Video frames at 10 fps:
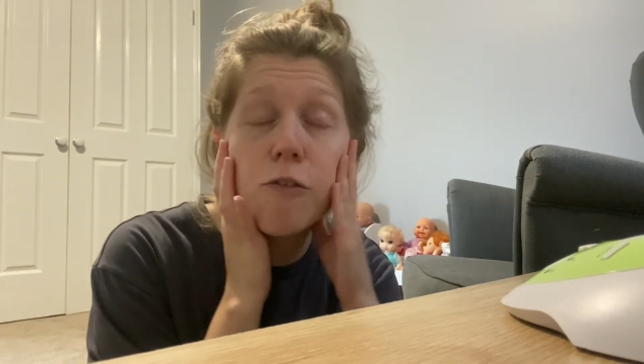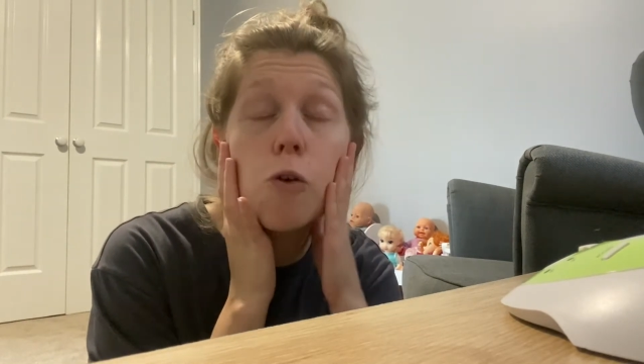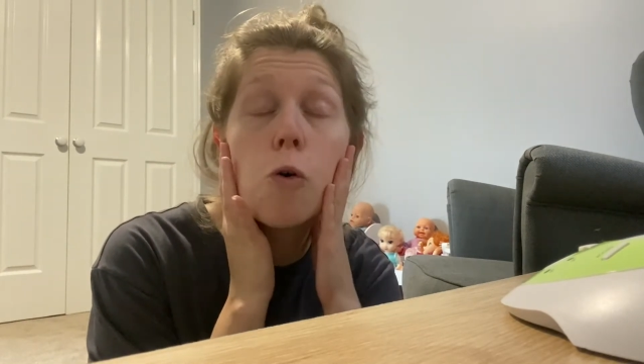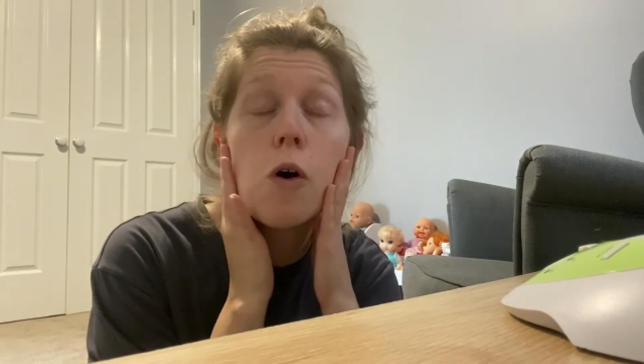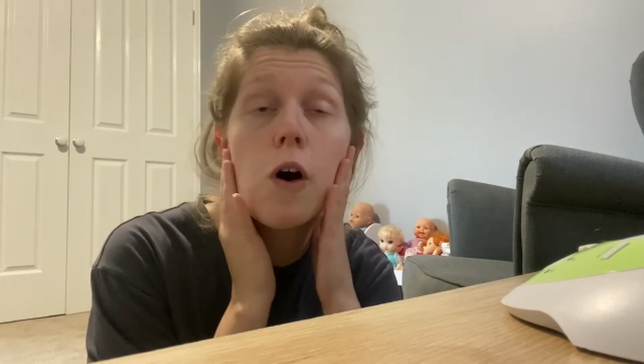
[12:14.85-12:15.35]

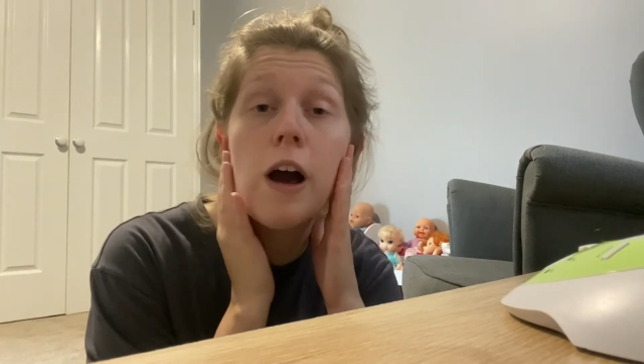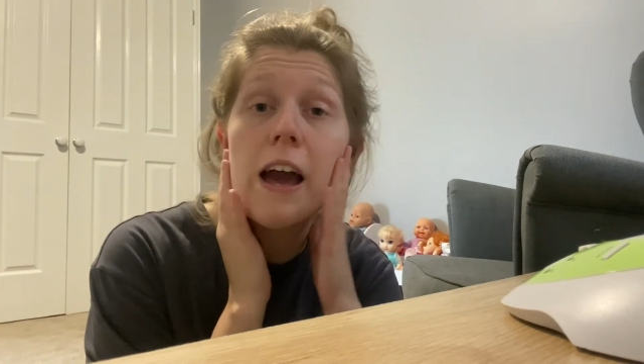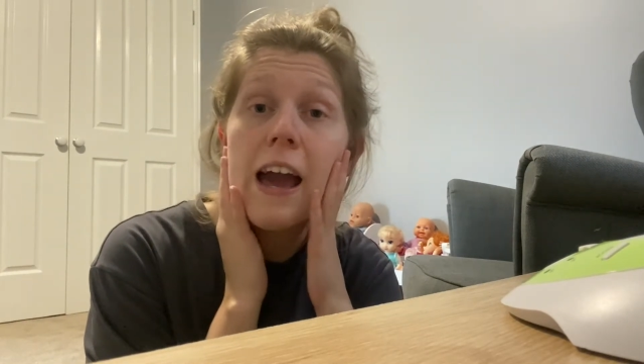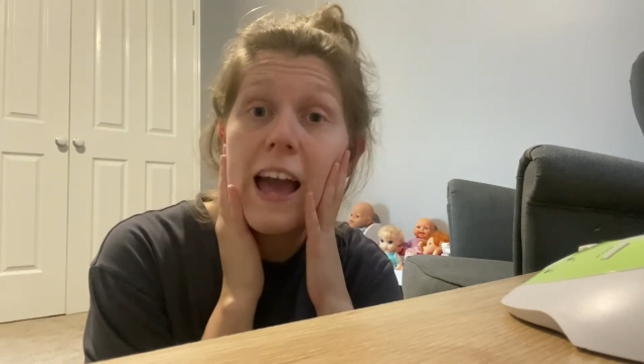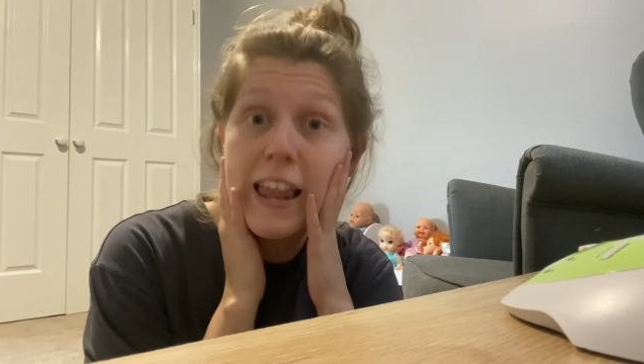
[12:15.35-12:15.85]
for
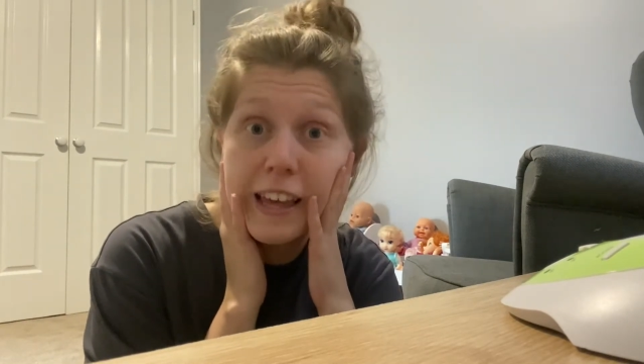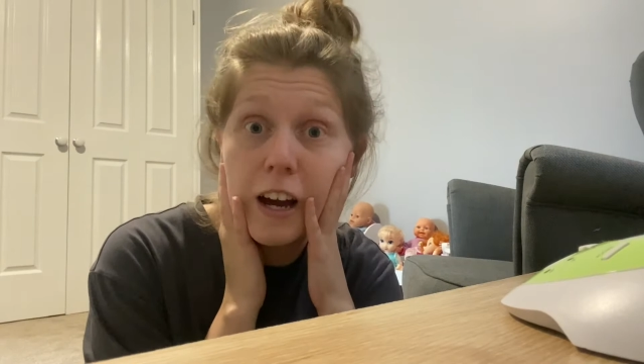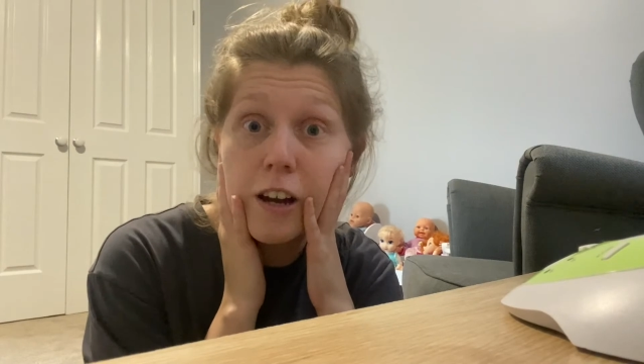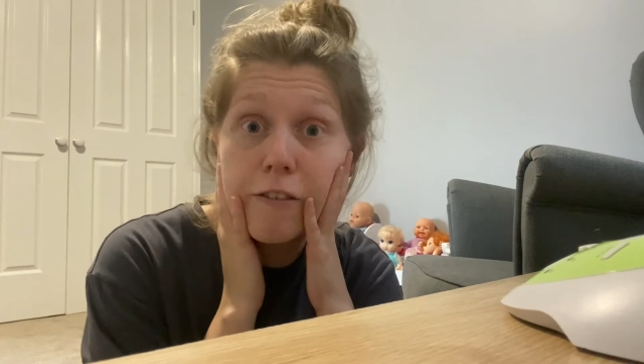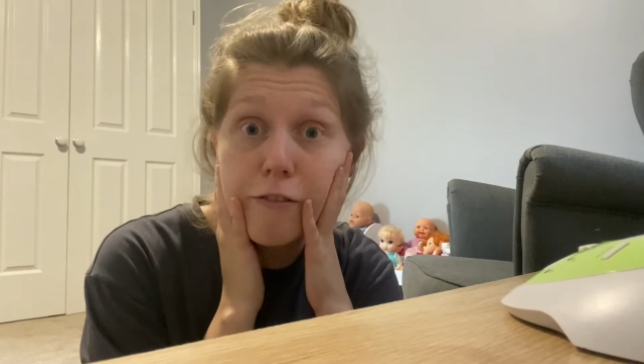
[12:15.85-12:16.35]
any
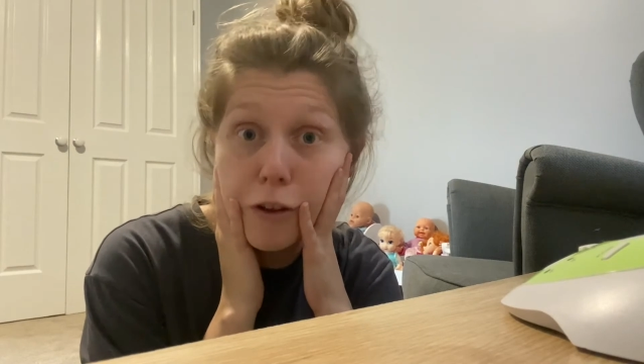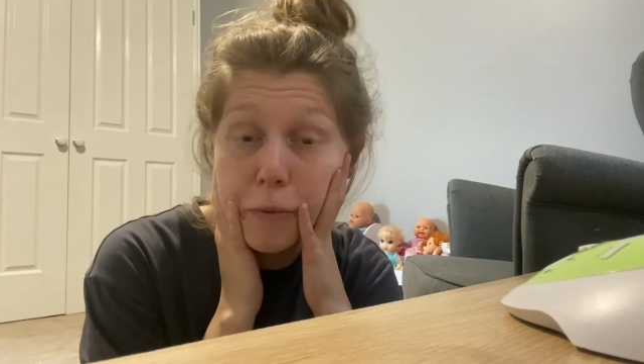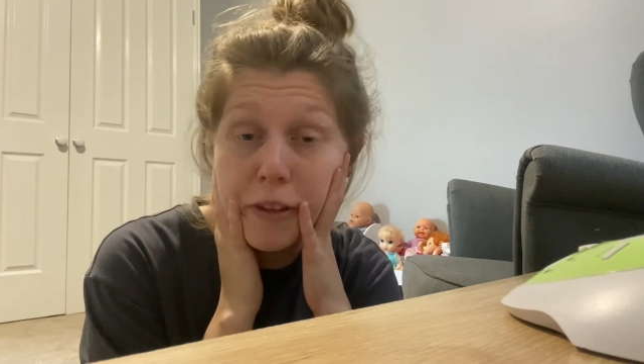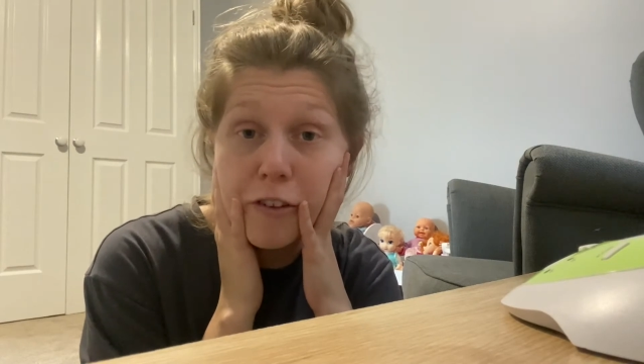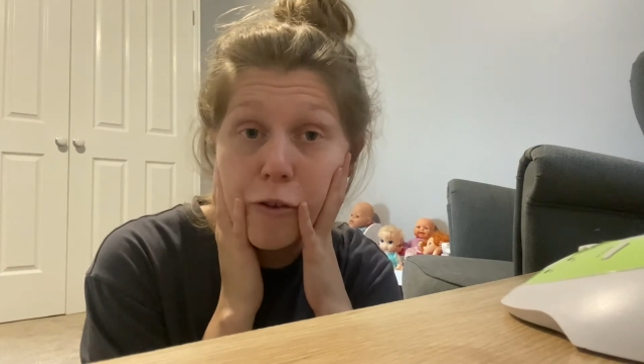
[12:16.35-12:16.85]
kind of
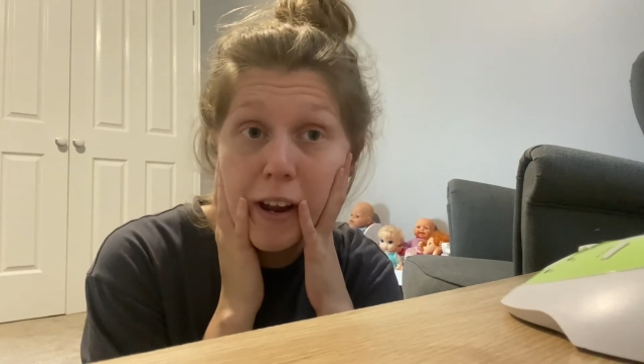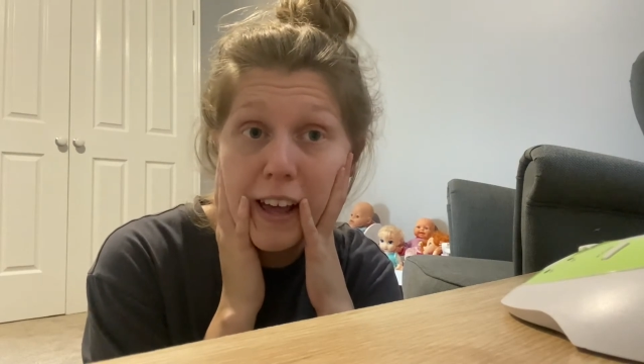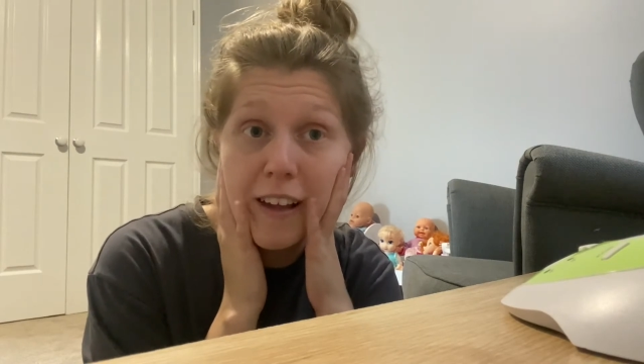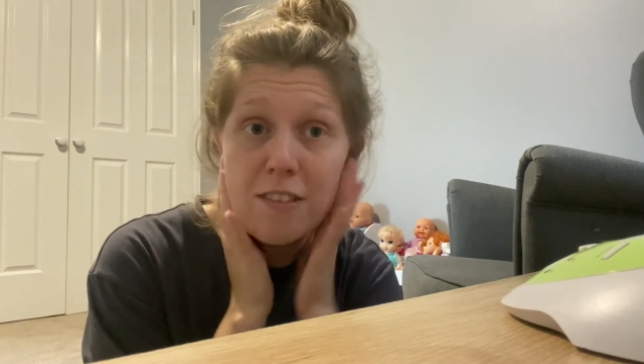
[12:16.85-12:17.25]
fluid to drain out.